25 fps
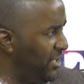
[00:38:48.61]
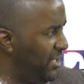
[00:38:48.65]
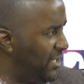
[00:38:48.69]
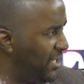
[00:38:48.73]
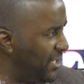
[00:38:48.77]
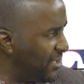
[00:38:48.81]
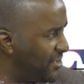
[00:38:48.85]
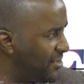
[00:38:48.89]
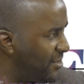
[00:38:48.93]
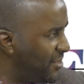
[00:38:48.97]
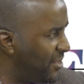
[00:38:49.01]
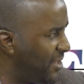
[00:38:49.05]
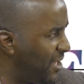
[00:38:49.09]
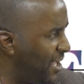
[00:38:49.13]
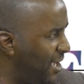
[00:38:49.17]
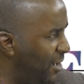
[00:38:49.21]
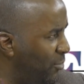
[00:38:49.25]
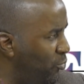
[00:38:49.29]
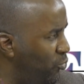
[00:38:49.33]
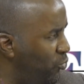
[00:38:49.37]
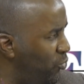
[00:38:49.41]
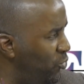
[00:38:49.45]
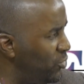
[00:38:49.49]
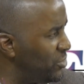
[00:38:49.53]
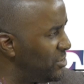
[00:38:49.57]
get there,
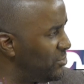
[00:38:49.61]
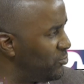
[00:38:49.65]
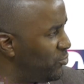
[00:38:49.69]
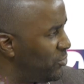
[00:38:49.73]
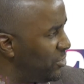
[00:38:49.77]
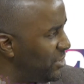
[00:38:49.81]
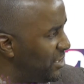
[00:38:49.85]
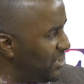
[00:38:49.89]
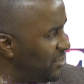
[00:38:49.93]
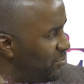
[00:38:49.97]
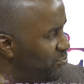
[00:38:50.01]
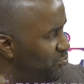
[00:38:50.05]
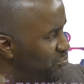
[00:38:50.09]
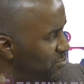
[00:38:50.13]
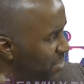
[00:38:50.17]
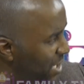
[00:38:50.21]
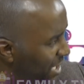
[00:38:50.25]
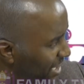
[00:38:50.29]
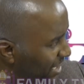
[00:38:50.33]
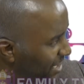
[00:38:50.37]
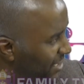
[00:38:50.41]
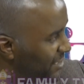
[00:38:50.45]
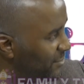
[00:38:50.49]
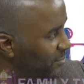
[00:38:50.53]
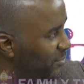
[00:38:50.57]
won't it
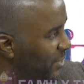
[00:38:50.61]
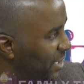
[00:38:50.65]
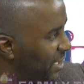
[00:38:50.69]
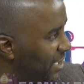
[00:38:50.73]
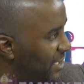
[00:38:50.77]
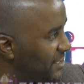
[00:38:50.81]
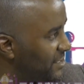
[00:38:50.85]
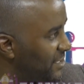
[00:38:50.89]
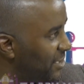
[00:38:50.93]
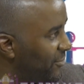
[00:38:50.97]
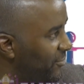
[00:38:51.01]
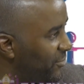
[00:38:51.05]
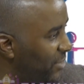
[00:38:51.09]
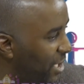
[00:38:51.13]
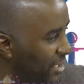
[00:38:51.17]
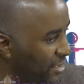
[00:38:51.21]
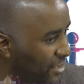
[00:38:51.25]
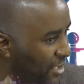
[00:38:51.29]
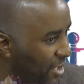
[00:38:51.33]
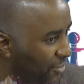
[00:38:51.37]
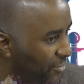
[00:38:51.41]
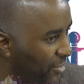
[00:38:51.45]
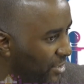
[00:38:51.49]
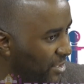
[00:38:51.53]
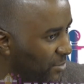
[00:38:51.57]
make us
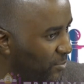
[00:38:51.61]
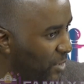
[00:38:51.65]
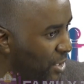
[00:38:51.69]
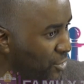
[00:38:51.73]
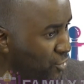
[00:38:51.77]
uncomfortable?